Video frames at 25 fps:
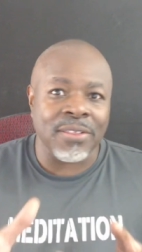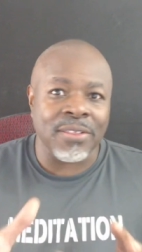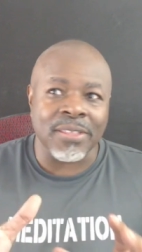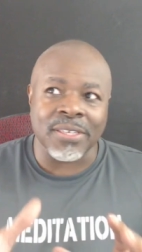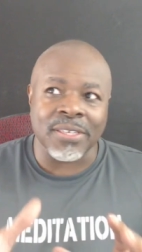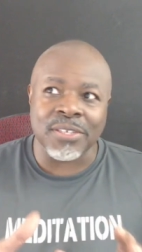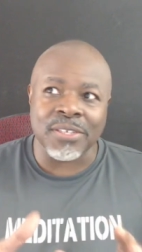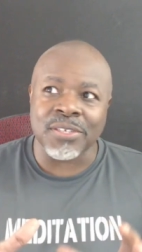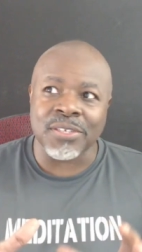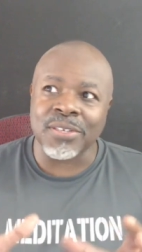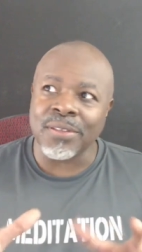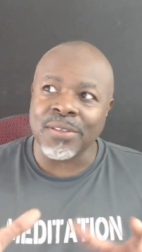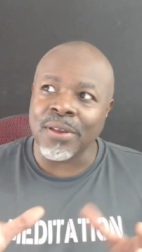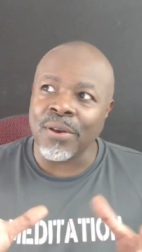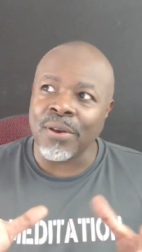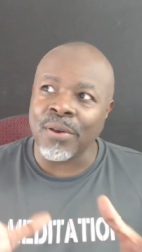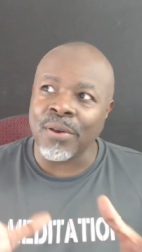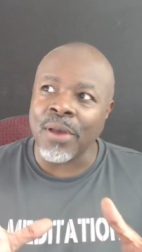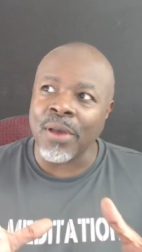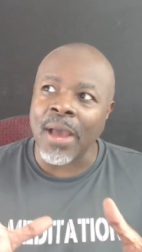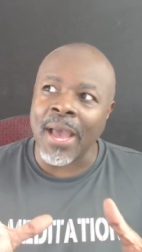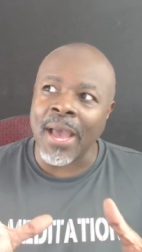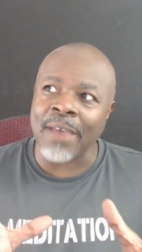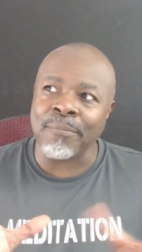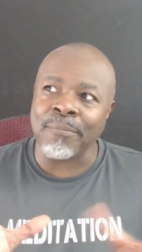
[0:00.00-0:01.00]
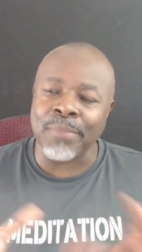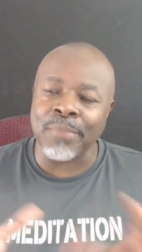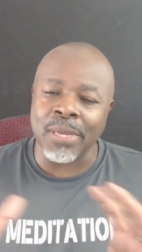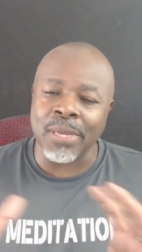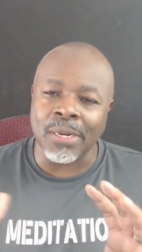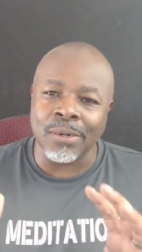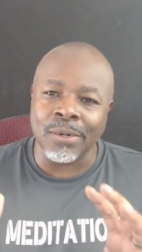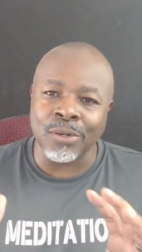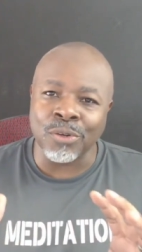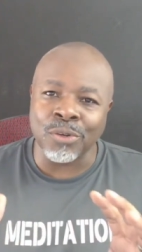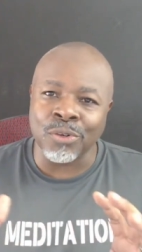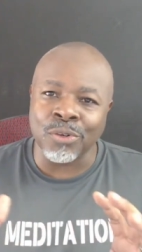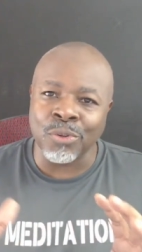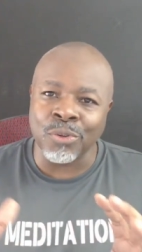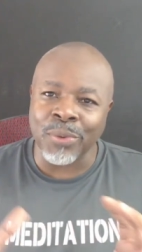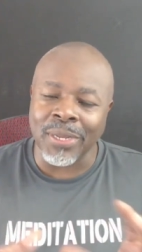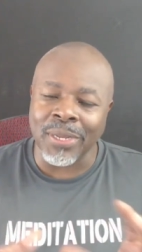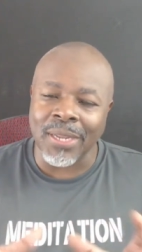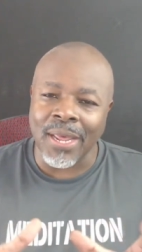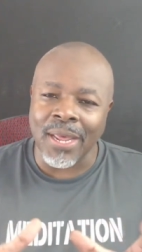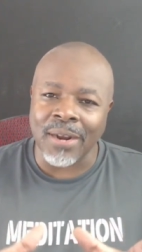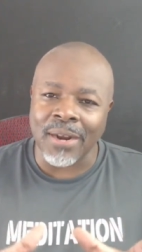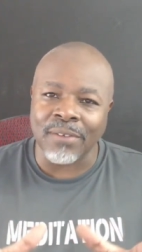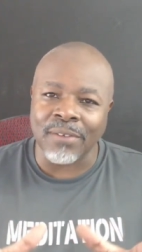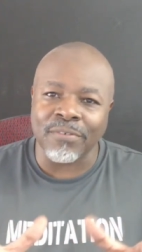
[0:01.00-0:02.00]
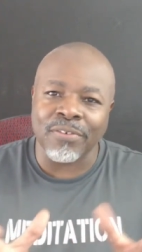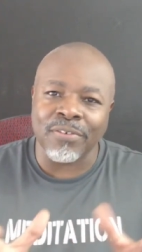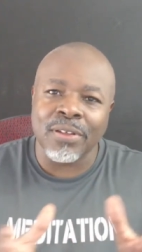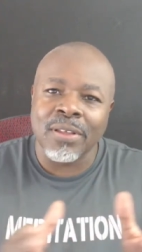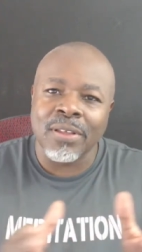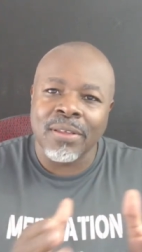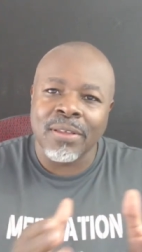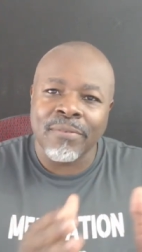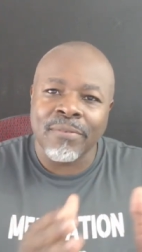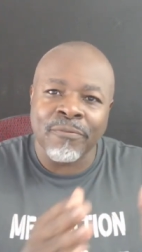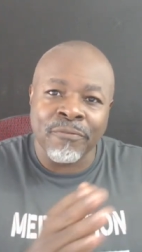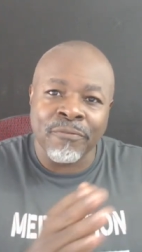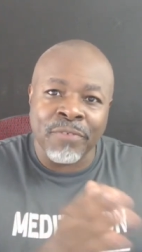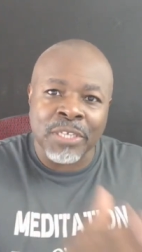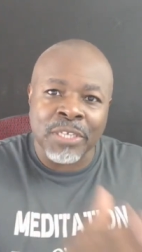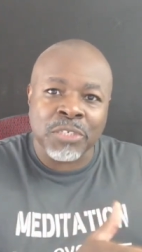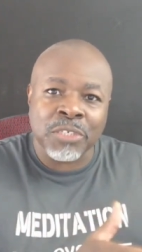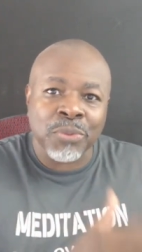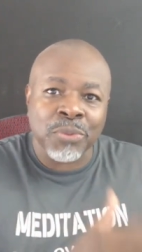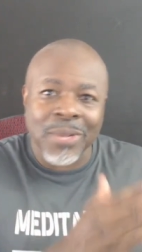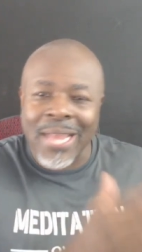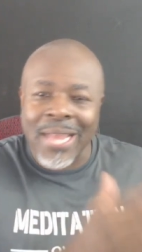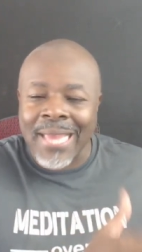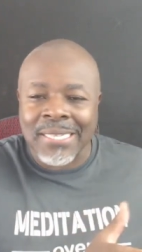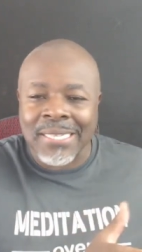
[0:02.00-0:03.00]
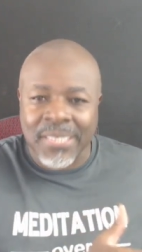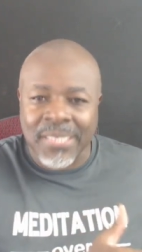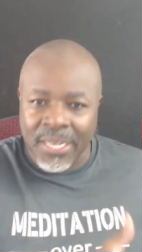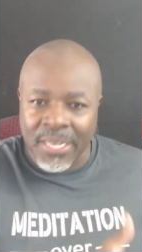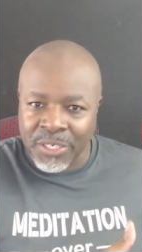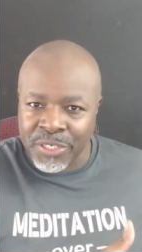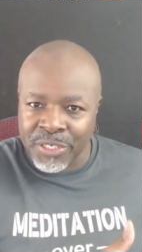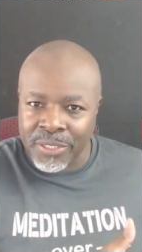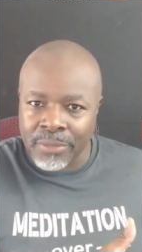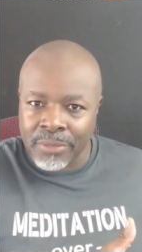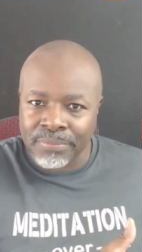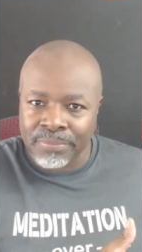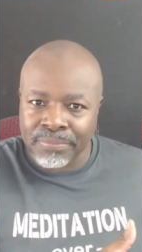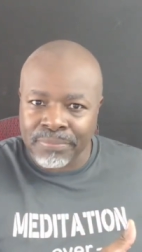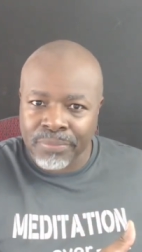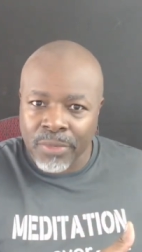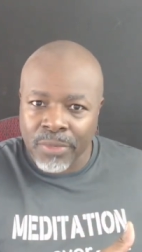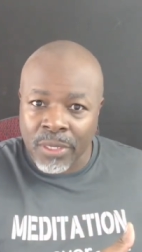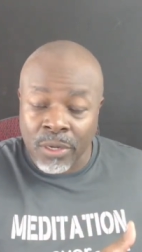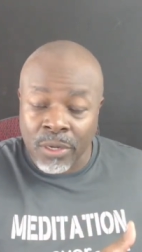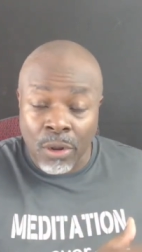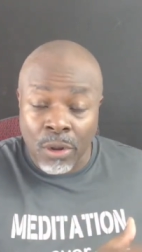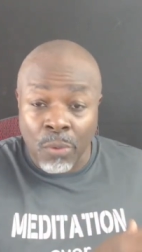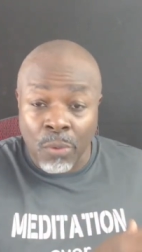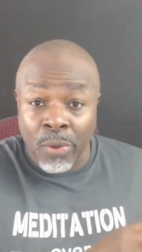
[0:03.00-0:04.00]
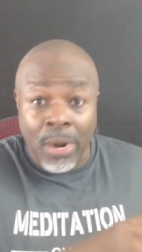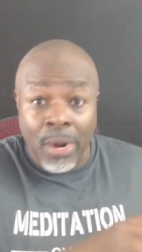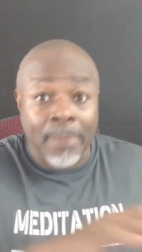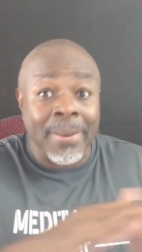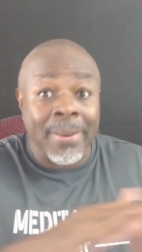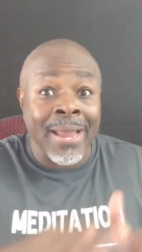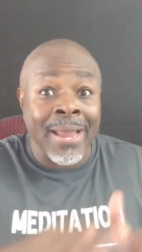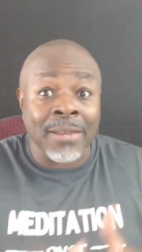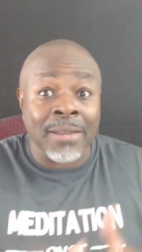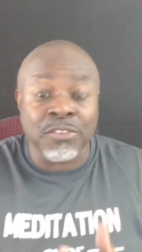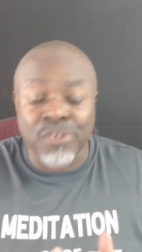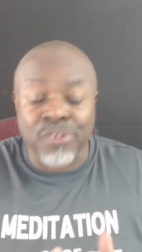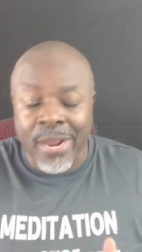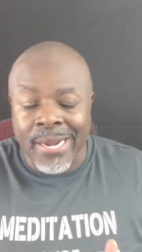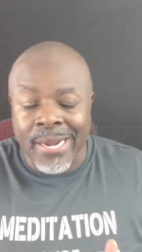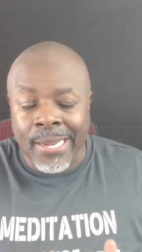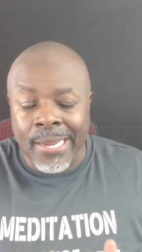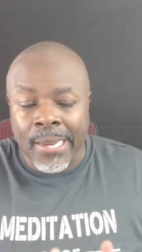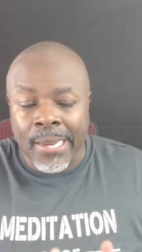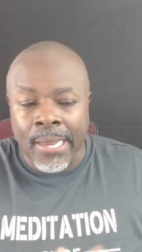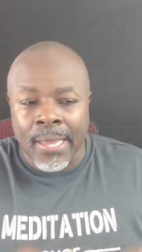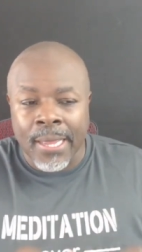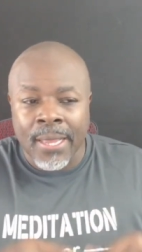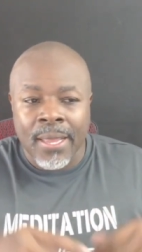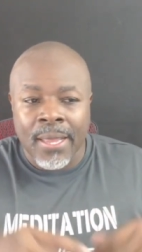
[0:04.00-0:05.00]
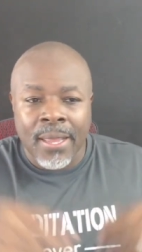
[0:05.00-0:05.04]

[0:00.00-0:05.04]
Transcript: this I've been doing a lot of visualization, you know, when I'm not training.